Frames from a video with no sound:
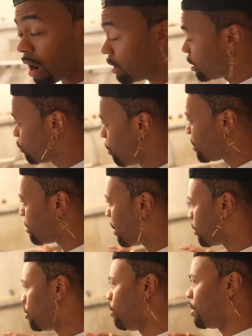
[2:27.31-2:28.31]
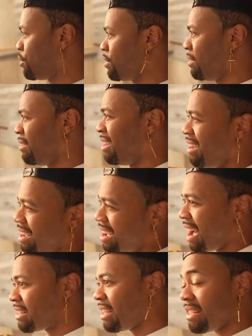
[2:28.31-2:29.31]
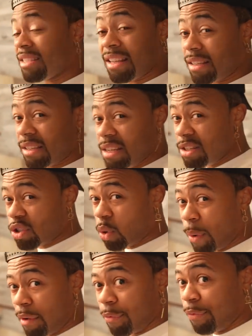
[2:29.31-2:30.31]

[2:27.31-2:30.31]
Uh, this room is about 200 and I'd say 16 square